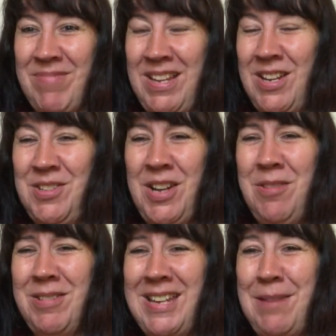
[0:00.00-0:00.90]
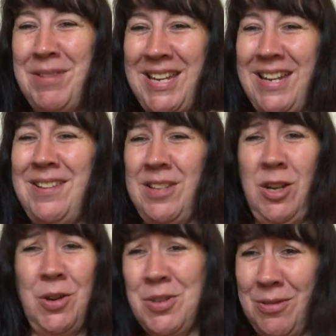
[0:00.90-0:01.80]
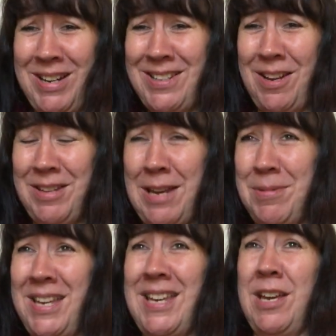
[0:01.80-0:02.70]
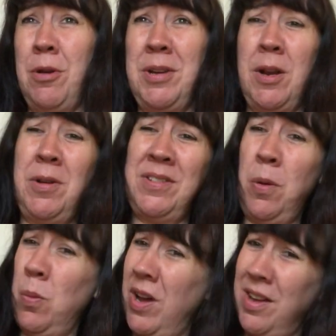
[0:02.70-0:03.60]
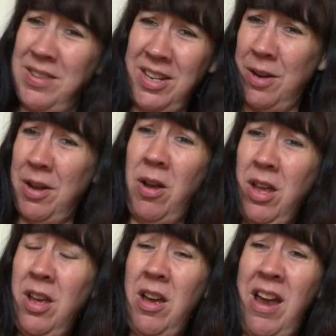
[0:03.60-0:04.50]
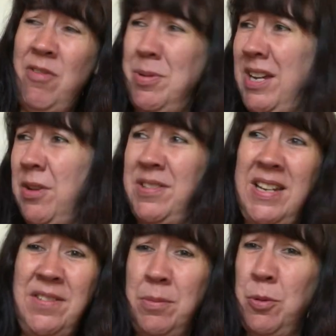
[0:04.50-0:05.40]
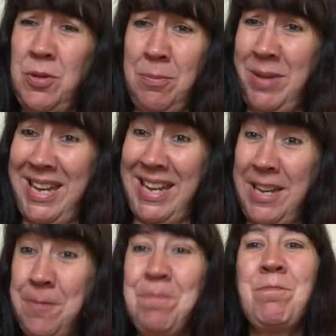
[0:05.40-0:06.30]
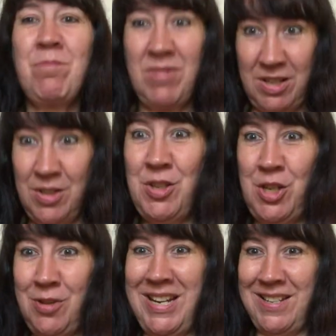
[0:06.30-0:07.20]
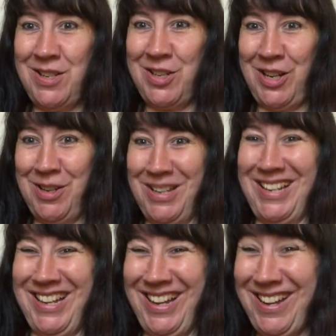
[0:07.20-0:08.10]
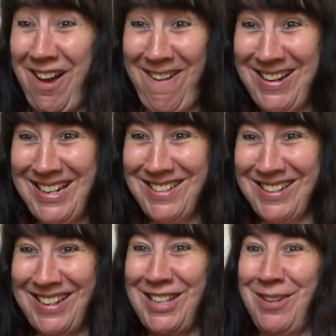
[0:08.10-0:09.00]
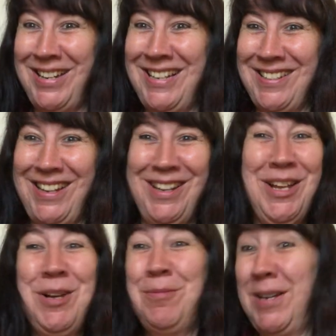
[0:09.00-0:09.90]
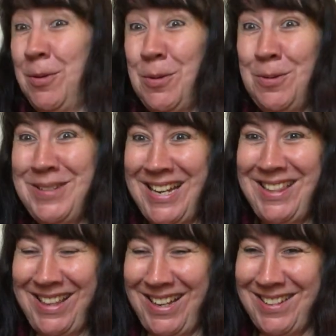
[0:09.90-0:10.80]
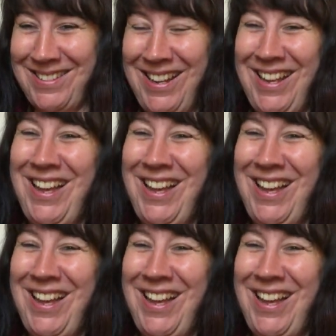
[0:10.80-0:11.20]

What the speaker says: You know, don't keep thinking it's a luxury. Don't keep thinking, oh, you know, it's not worth it. You know, everybody else needs it more than me. You need it too. I need it. You need it. We all need this.